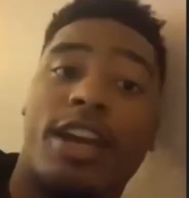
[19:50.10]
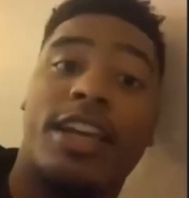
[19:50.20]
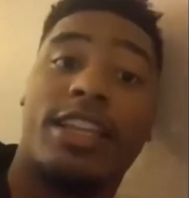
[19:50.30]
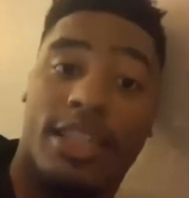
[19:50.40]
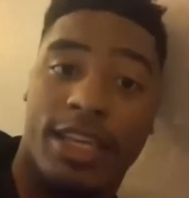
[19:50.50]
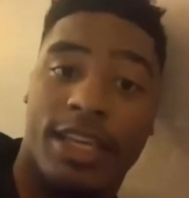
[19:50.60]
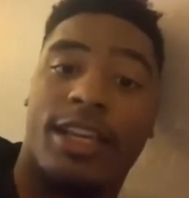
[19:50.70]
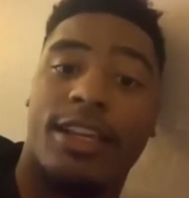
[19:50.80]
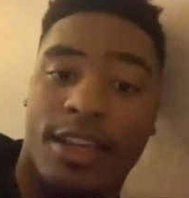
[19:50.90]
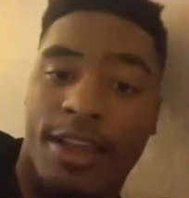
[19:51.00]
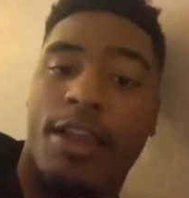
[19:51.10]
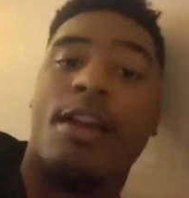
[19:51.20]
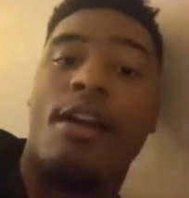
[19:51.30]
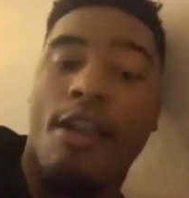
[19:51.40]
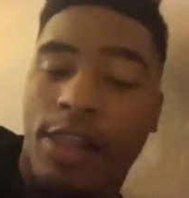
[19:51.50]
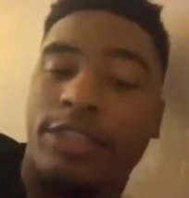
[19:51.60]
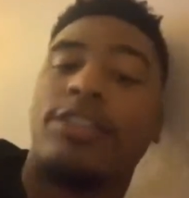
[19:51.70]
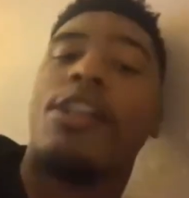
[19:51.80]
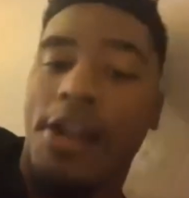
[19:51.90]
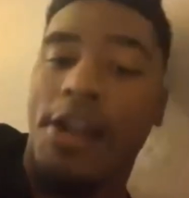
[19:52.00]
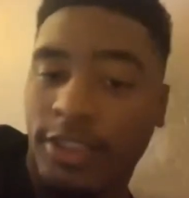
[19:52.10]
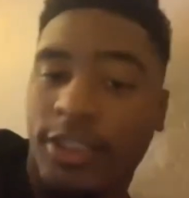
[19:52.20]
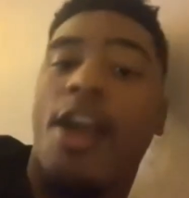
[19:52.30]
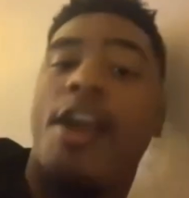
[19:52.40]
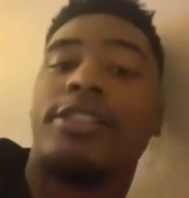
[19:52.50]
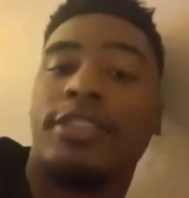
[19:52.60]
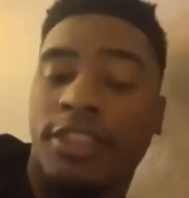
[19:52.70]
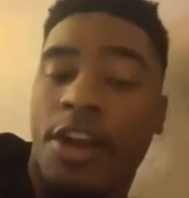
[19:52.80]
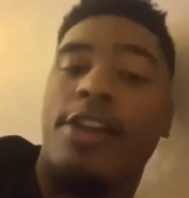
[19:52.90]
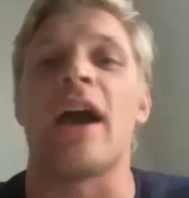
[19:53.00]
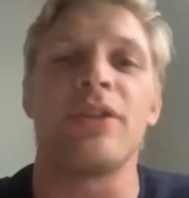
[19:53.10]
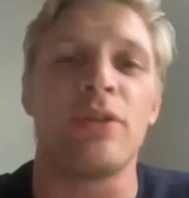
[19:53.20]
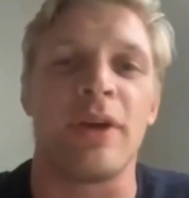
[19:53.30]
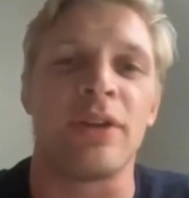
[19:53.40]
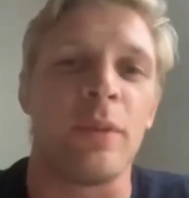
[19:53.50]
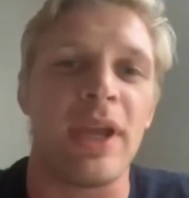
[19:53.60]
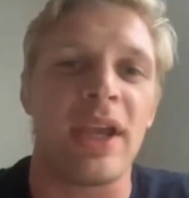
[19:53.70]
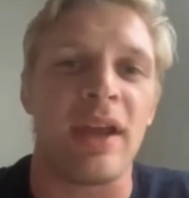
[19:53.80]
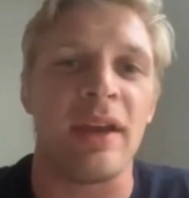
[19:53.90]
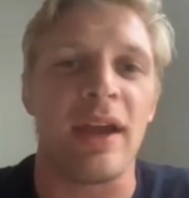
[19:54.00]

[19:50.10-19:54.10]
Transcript: you went to public school you went with. If I hung out with you on the weekend,